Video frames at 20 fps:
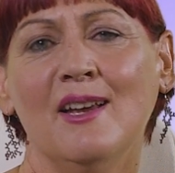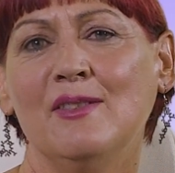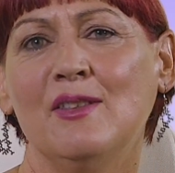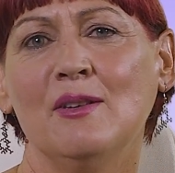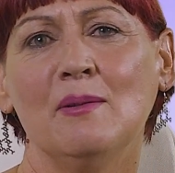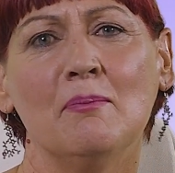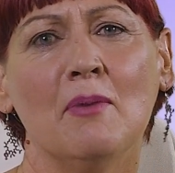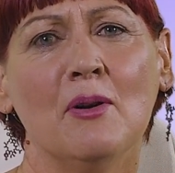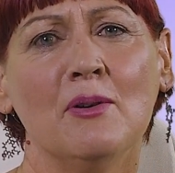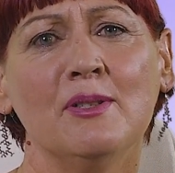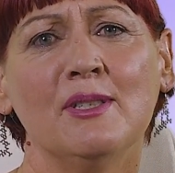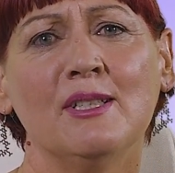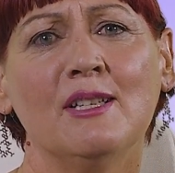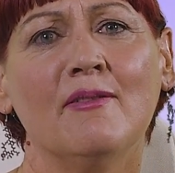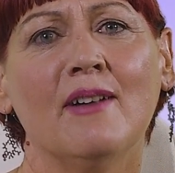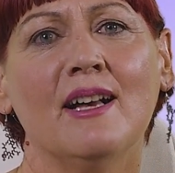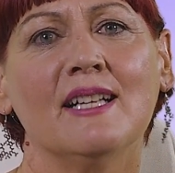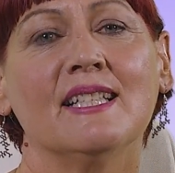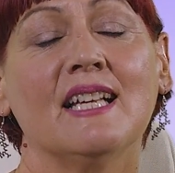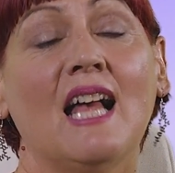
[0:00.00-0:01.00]
that most of
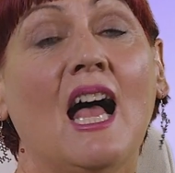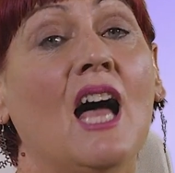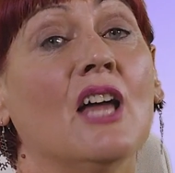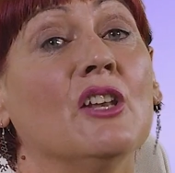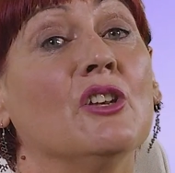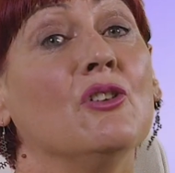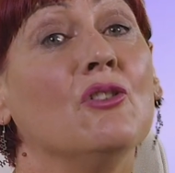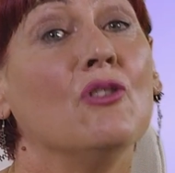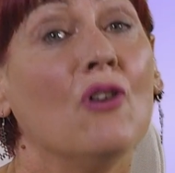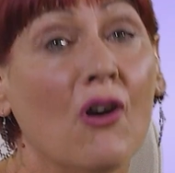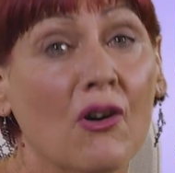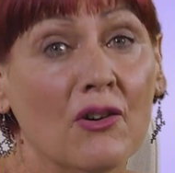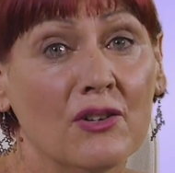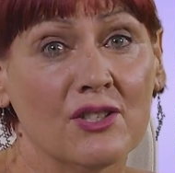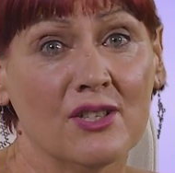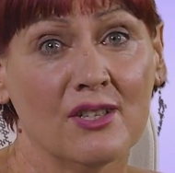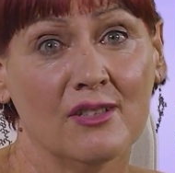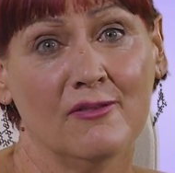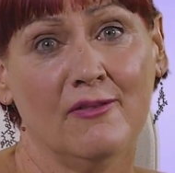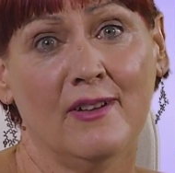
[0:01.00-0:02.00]
us are
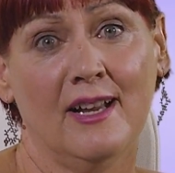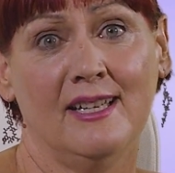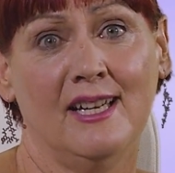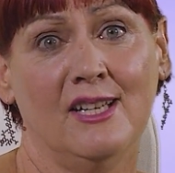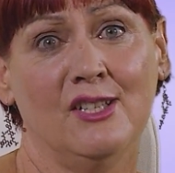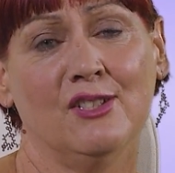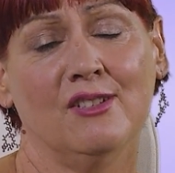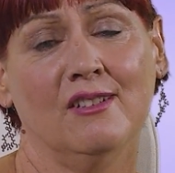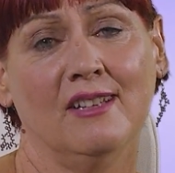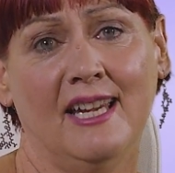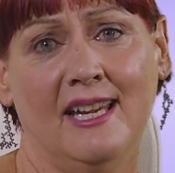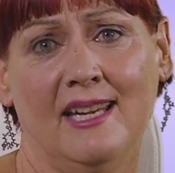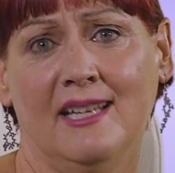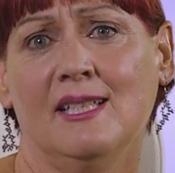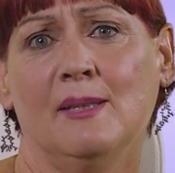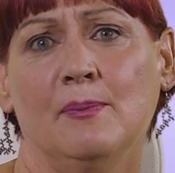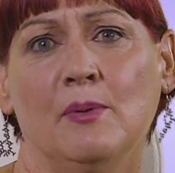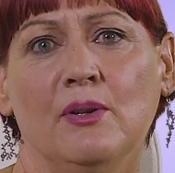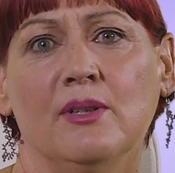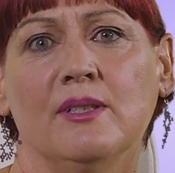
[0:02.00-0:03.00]
not financial
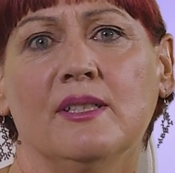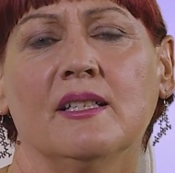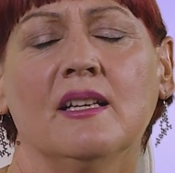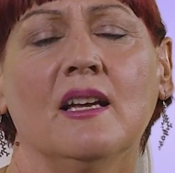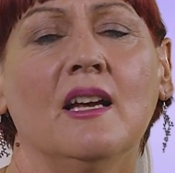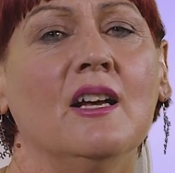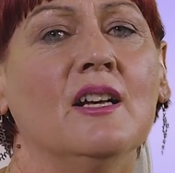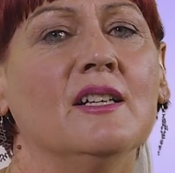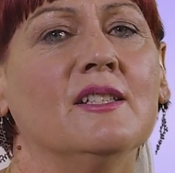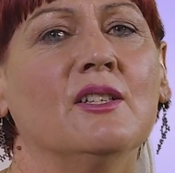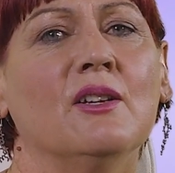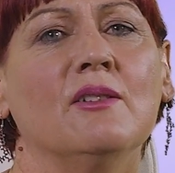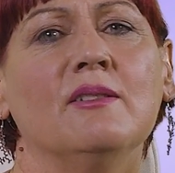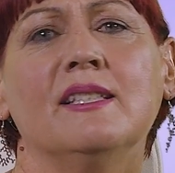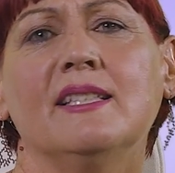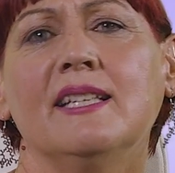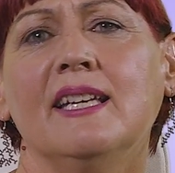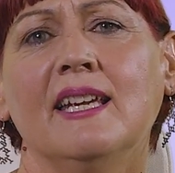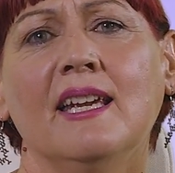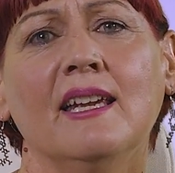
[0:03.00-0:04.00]
experts, so
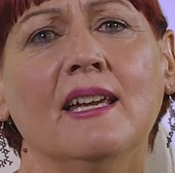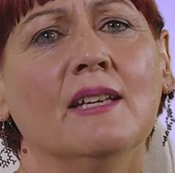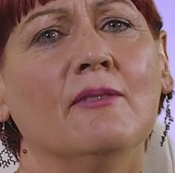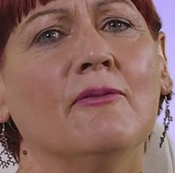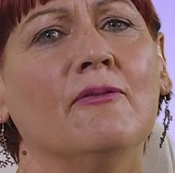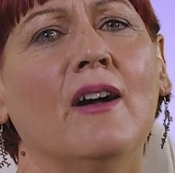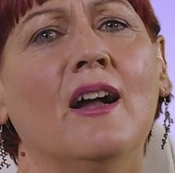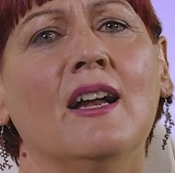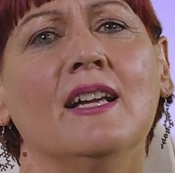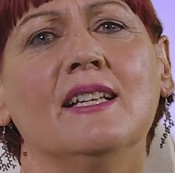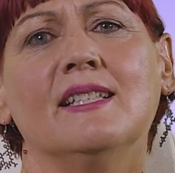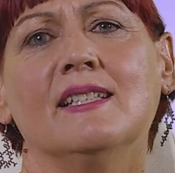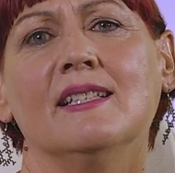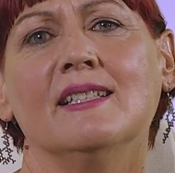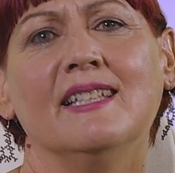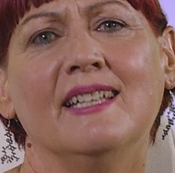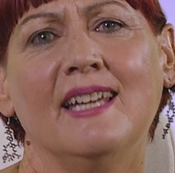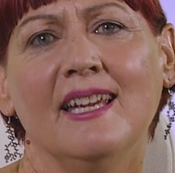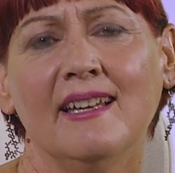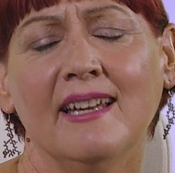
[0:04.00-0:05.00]
seeking advice
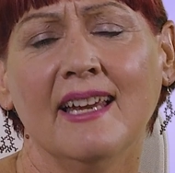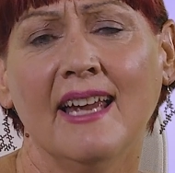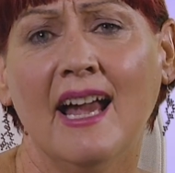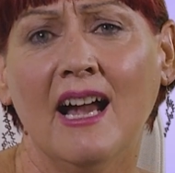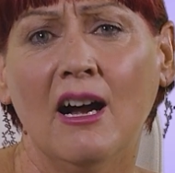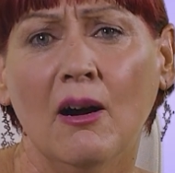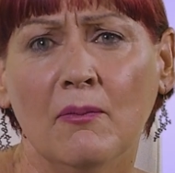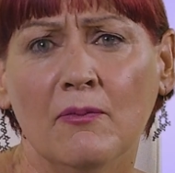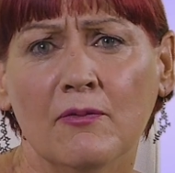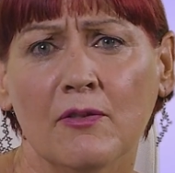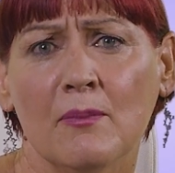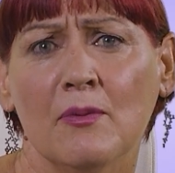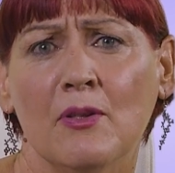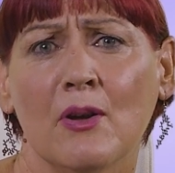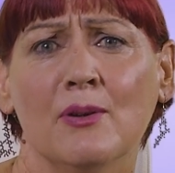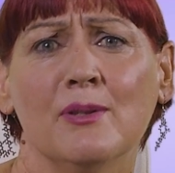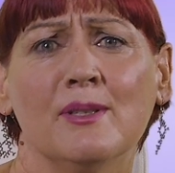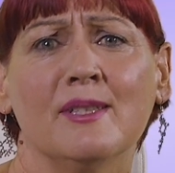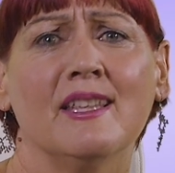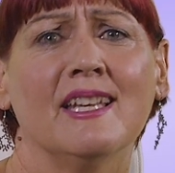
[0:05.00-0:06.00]
and getting help from
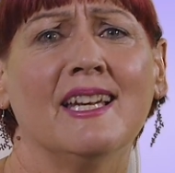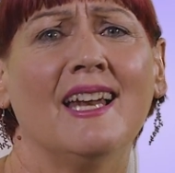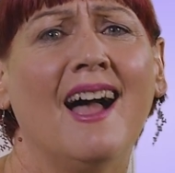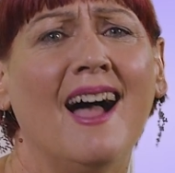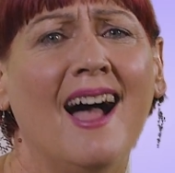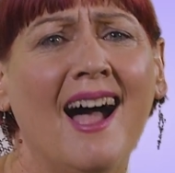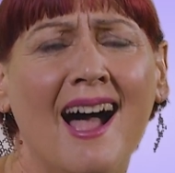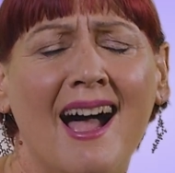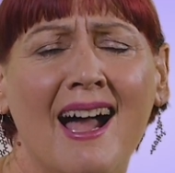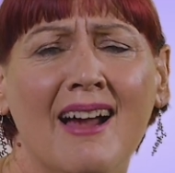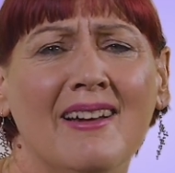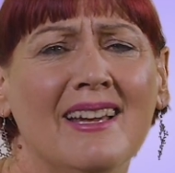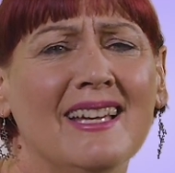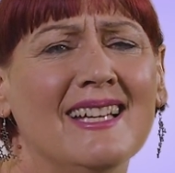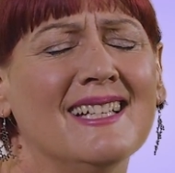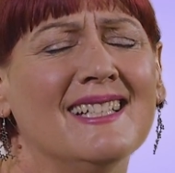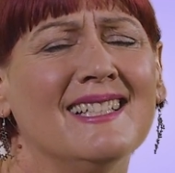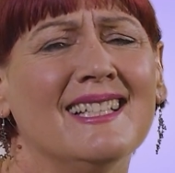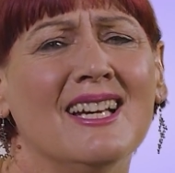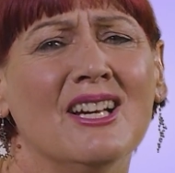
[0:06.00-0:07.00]
those that are
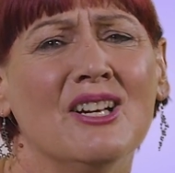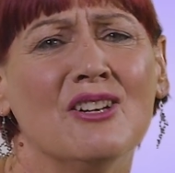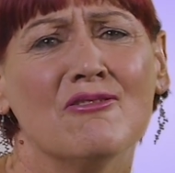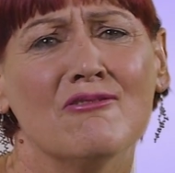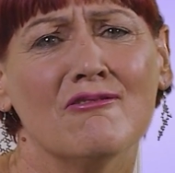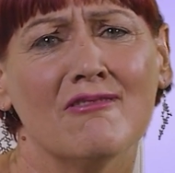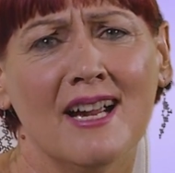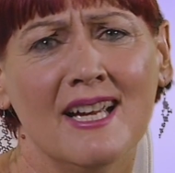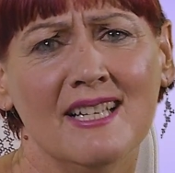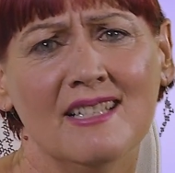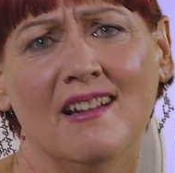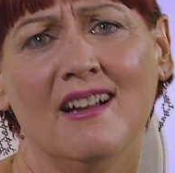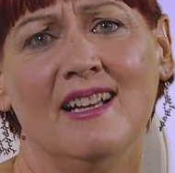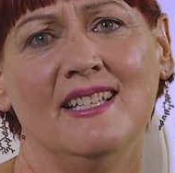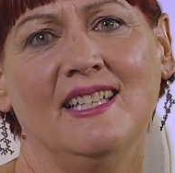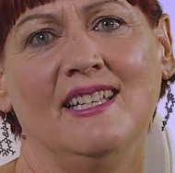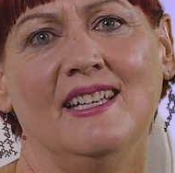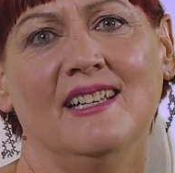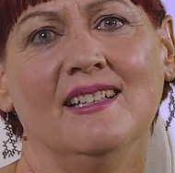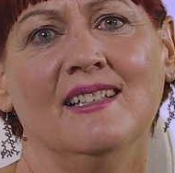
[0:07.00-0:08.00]
is a great
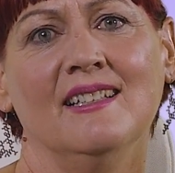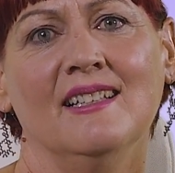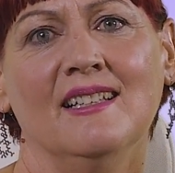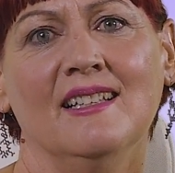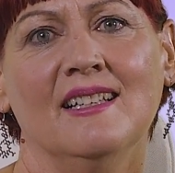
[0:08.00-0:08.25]
idea.